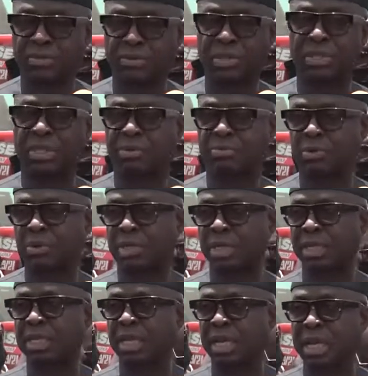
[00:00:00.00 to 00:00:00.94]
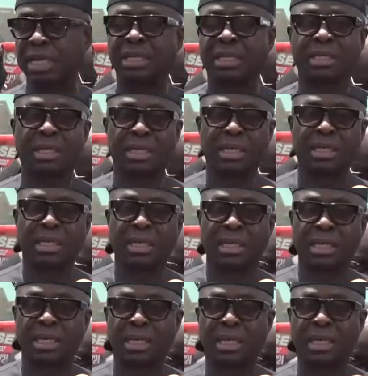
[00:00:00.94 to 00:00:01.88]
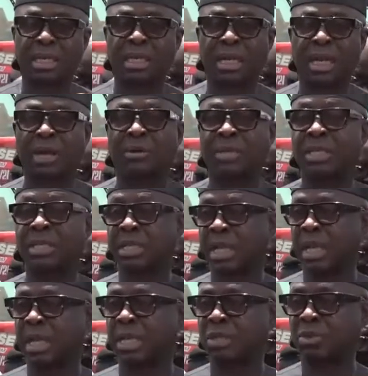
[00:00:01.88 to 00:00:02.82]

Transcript: of this project and our